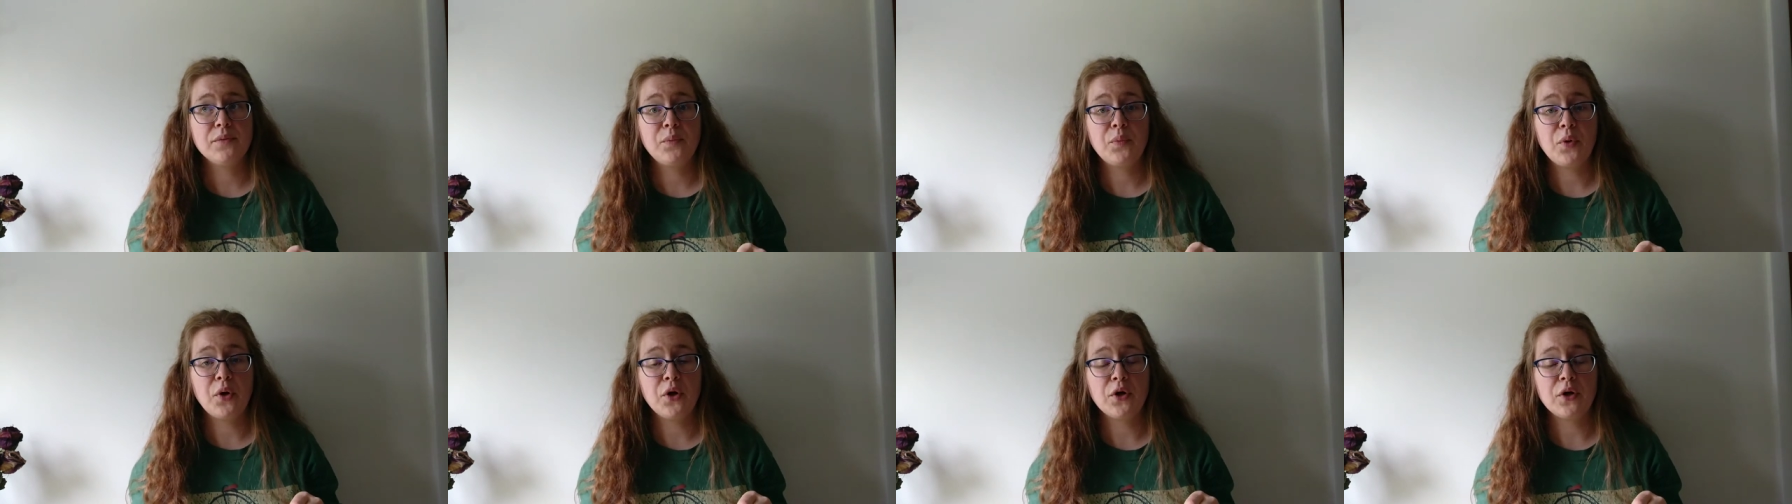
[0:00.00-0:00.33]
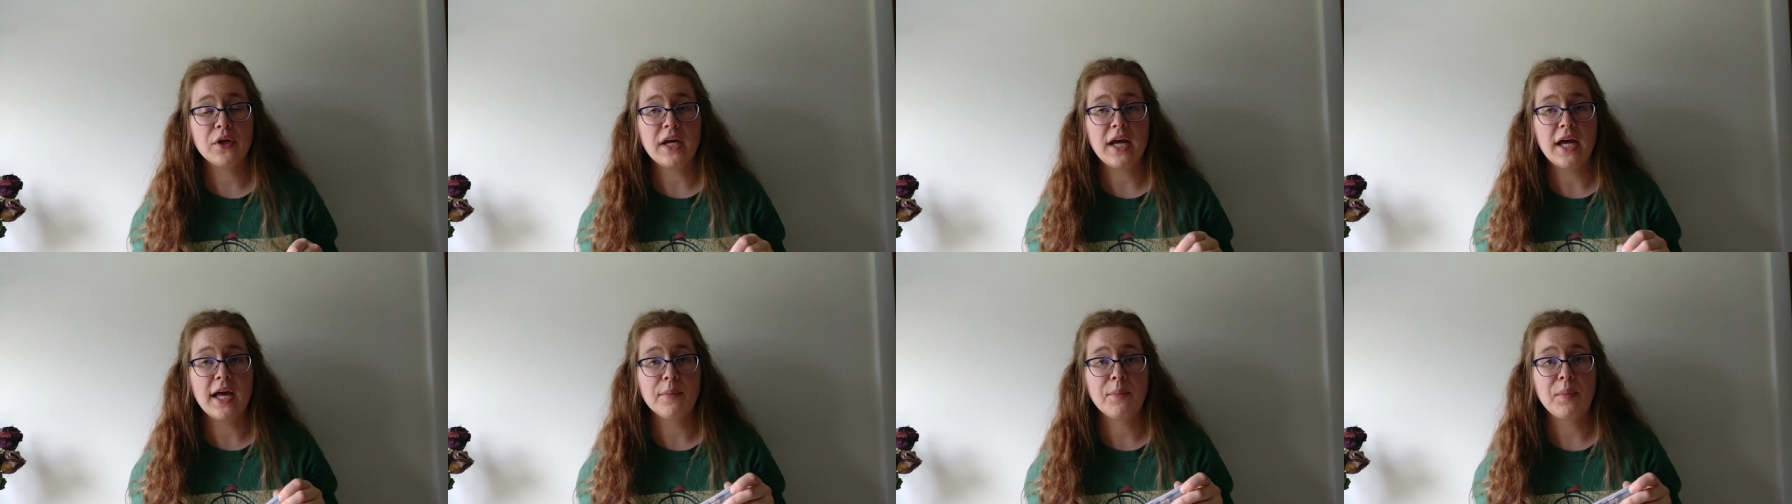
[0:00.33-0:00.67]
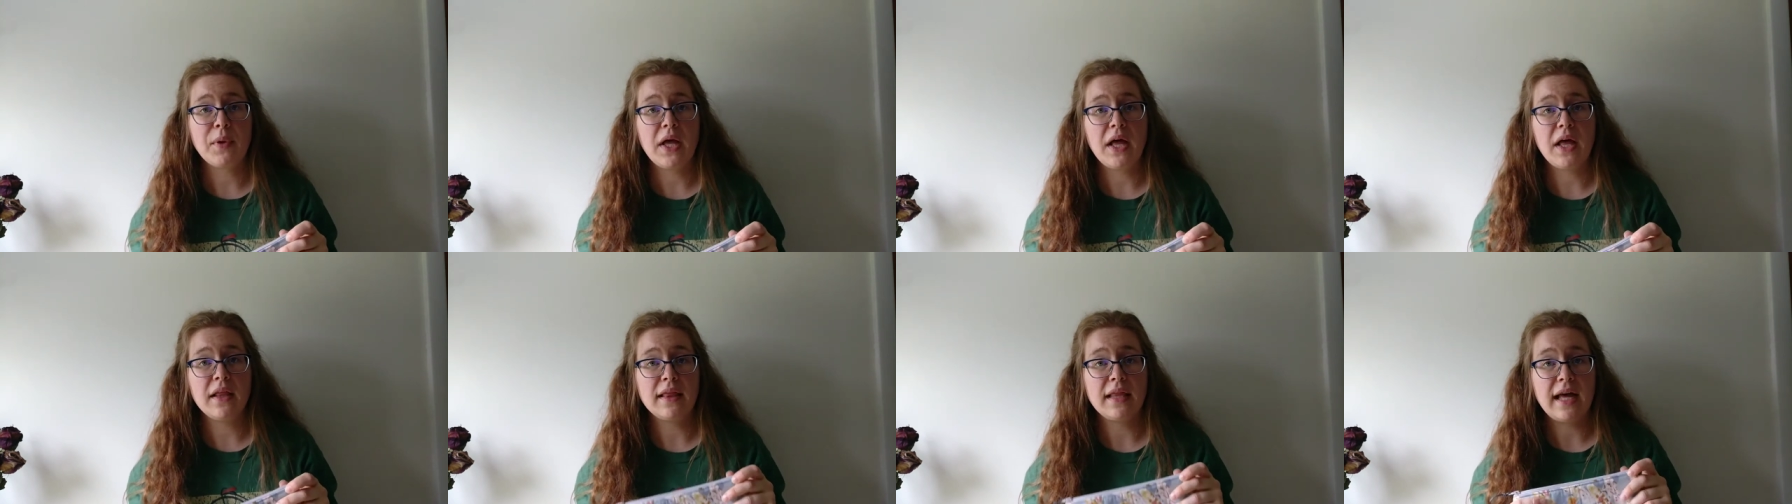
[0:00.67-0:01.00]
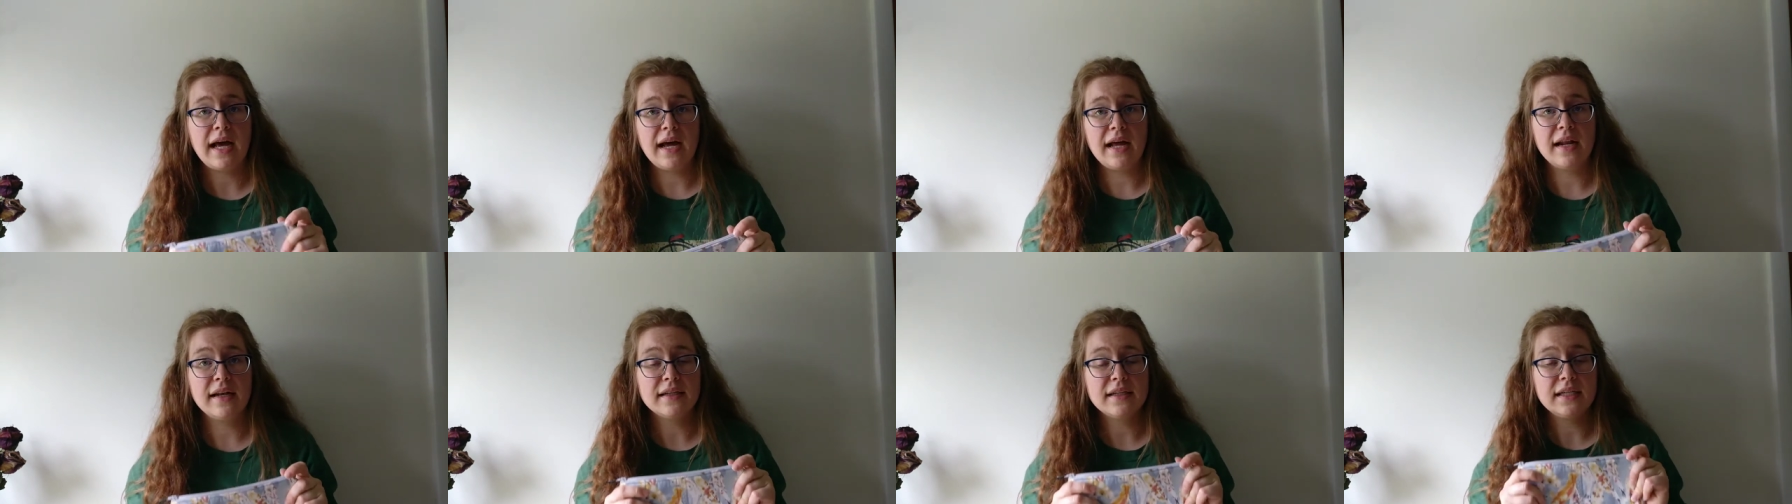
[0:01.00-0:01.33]
put up a
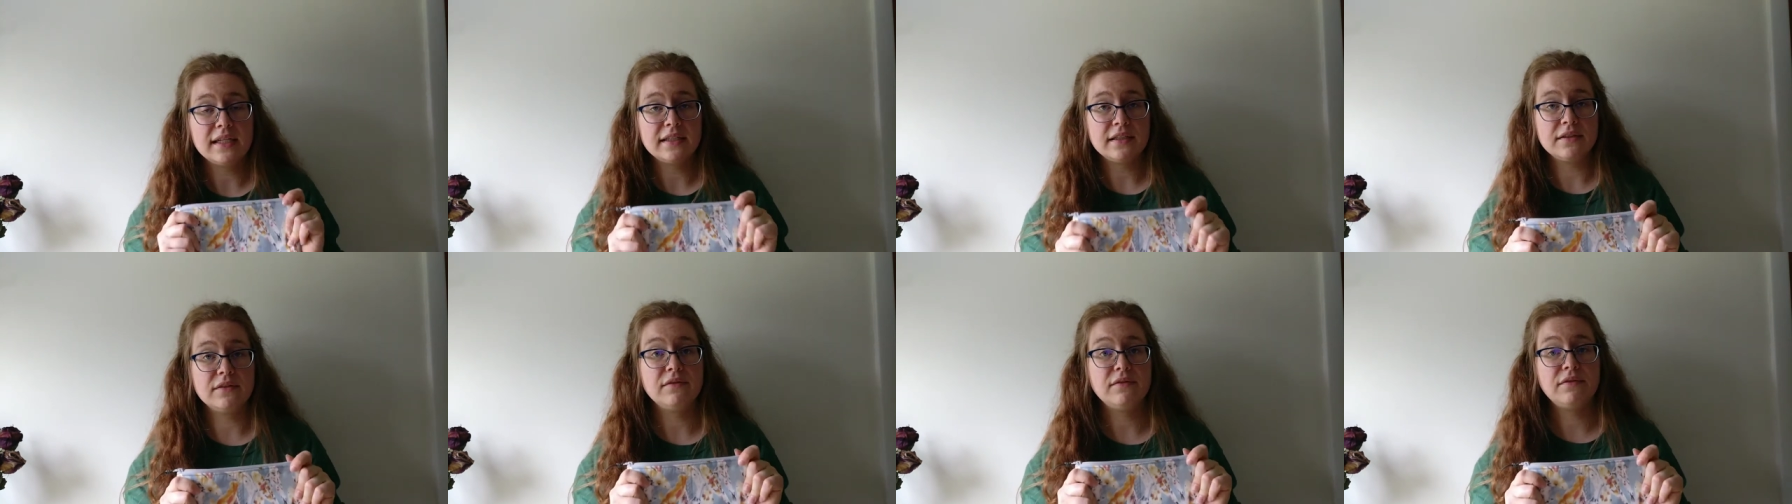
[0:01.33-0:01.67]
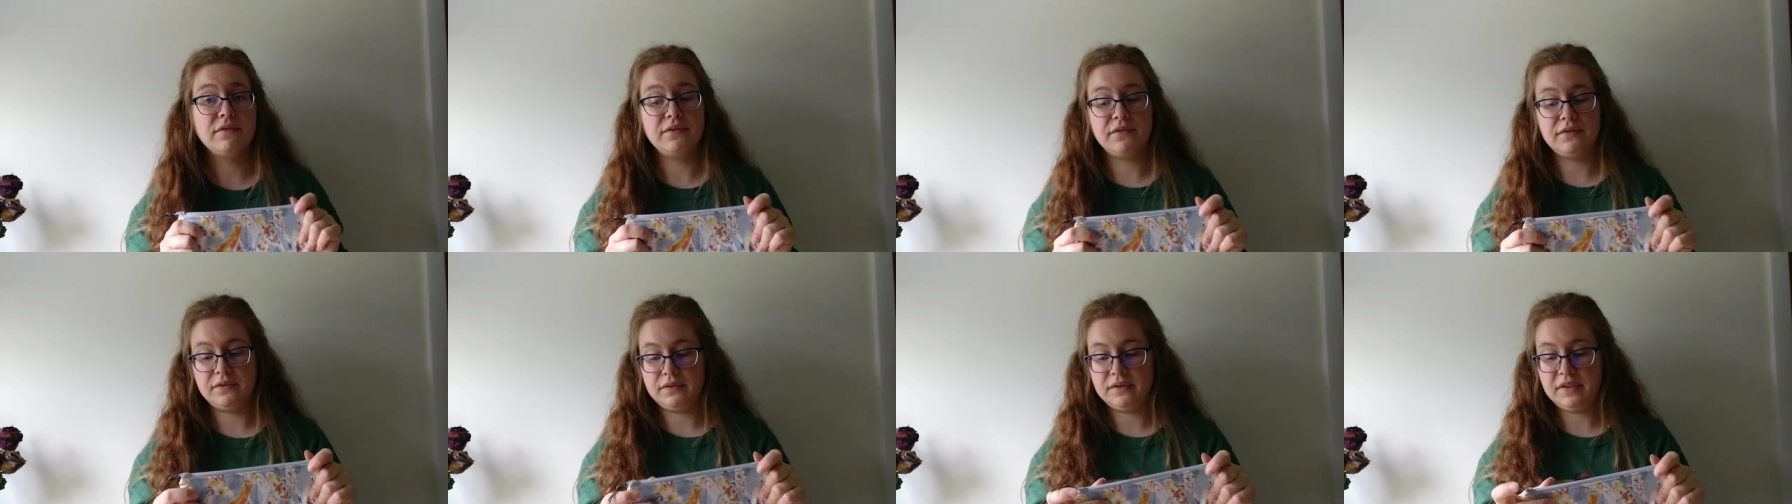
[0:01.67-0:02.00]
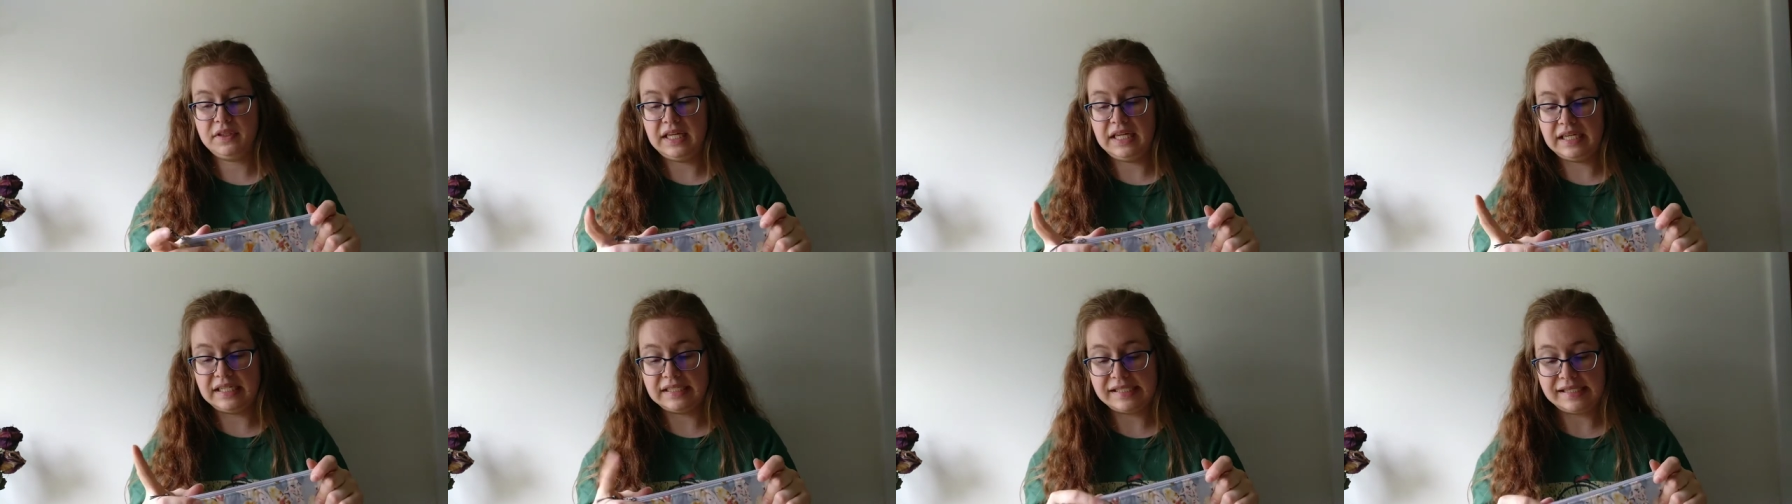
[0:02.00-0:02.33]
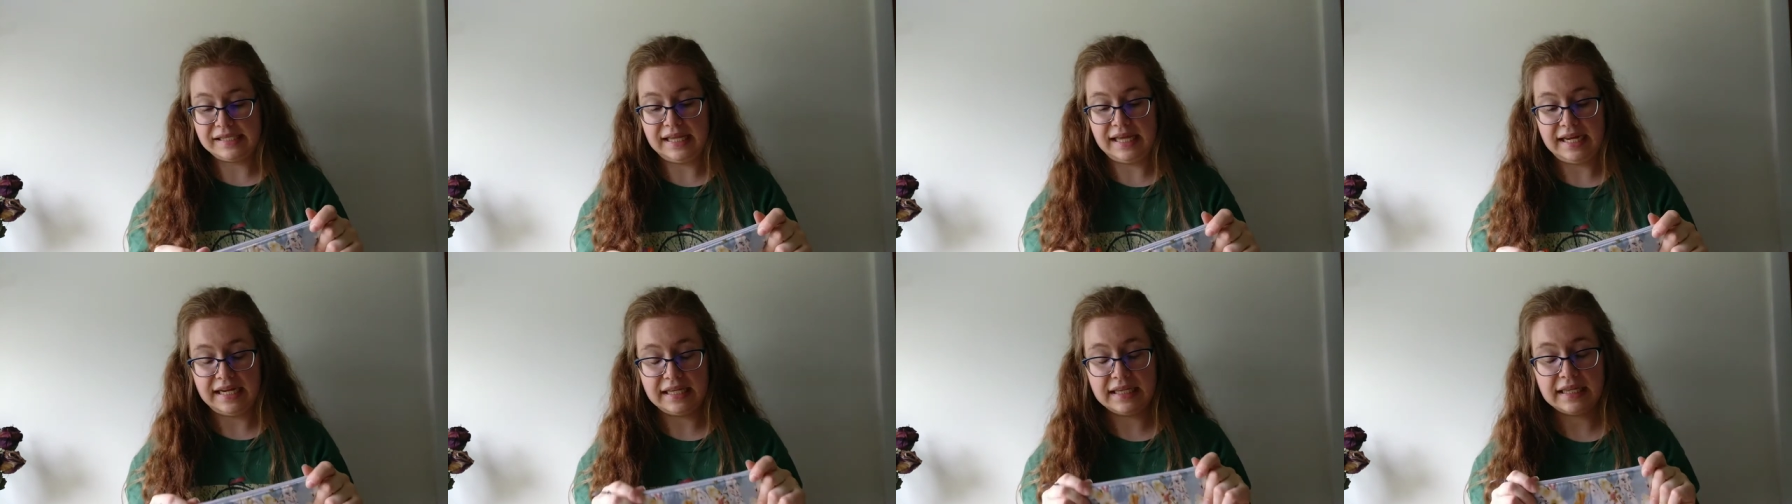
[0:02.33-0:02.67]
lot of things
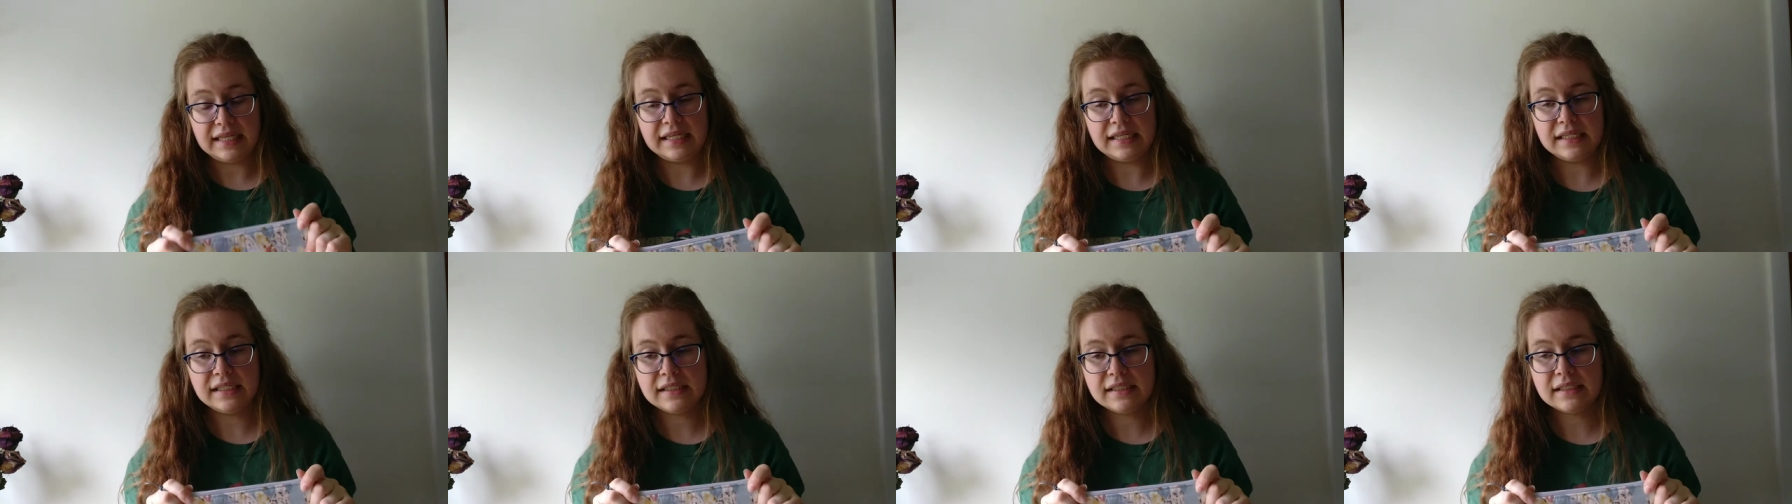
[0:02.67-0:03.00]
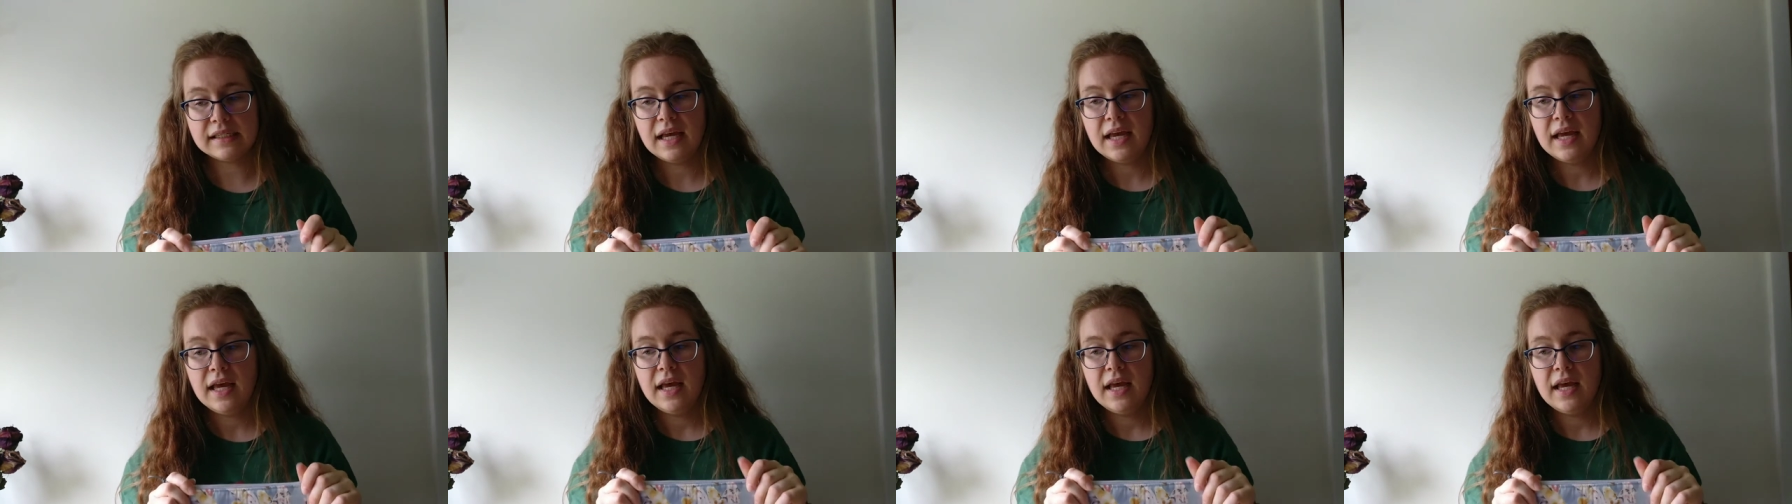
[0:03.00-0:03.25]
like this,